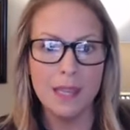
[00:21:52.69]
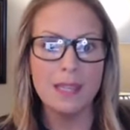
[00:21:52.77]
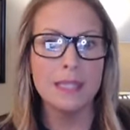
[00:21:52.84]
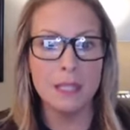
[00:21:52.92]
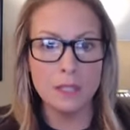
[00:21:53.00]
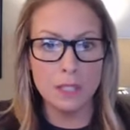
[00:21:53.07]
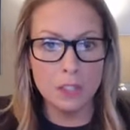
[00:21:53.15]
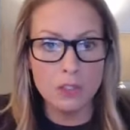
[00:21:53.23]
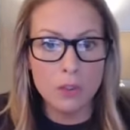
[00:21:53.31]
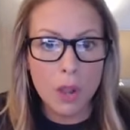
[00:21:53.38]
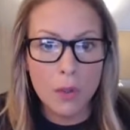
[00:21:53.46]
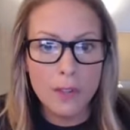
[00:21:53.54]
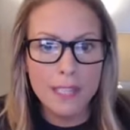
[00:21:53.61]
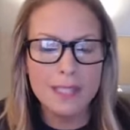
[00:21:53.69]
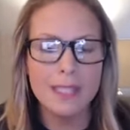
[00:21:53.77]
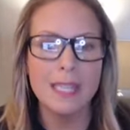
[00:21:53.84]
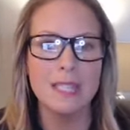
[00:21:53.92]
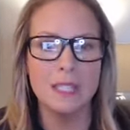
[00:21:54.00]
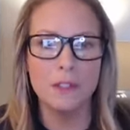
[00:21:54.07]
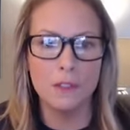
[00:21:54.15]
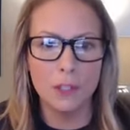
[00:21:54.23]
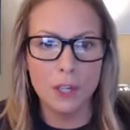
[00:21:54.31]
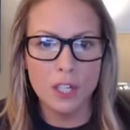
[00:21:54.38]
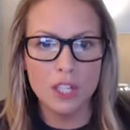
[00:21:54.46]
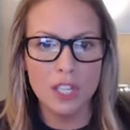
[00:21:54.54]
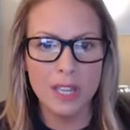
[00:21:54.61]
Scentsy's growing Scentsy's
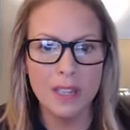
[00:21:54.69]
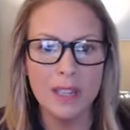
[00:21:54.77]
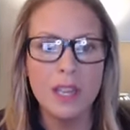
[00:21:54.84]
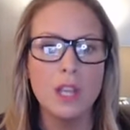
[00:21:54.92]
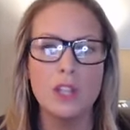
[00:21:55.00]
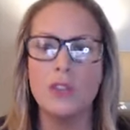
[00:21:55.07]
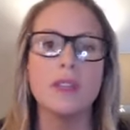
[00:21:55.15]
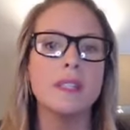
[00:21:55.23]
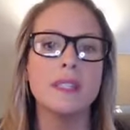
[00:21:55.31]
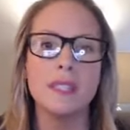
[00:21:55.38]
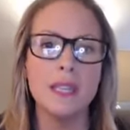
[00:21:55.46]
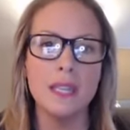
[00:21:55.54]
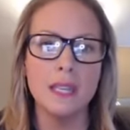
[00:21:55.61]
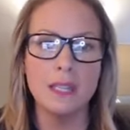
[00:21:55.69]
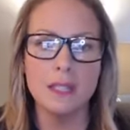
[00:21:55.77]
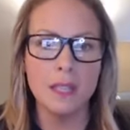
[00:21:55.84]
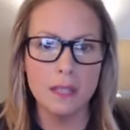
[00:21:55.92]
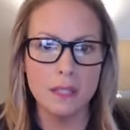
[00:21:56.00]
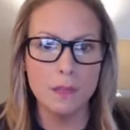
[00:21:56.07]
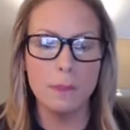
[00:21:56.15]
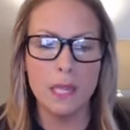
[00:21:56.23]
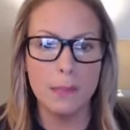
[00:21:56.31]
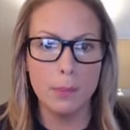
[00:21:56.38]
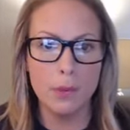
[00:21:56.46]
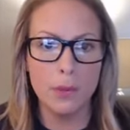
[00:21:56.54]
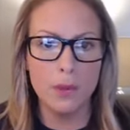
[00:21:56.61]
flourishing you can see it in tons of
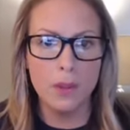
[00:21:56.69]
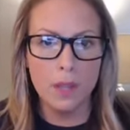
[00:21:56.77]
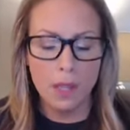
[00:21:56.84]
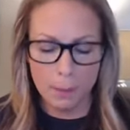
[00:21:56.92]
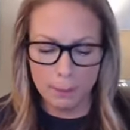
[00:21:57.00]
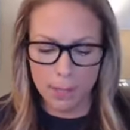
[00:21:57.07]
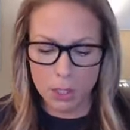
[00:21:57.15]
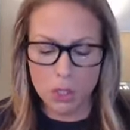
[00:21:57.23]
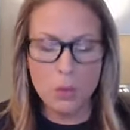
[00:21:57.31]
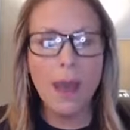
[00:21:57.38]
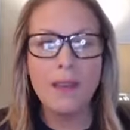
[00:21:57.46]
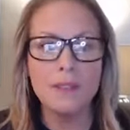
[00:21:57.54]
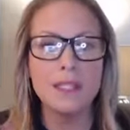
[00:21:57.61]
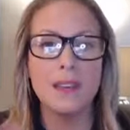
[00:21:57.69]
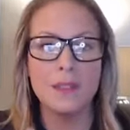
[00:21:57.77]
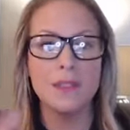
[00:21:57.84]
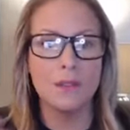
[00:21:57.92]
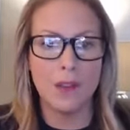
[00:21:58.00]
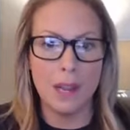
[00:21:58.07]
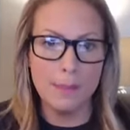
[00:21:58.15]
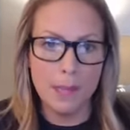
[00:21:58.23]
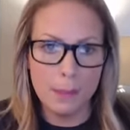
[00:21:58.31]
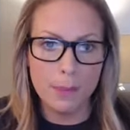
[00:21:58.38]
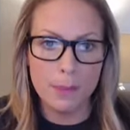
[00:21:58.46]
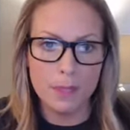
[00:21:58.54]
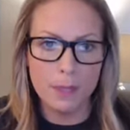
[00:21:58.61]
people but you have to get the right
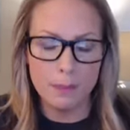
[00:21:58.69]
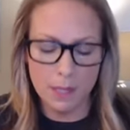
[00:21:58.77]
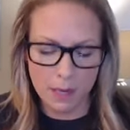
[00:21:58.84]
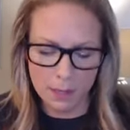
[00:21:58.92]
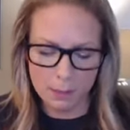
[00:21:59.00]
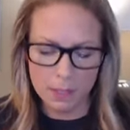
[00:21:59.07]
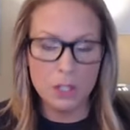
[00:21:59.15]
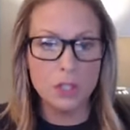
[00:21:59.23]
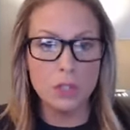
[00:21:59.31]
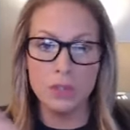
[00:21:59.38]
people sometimes and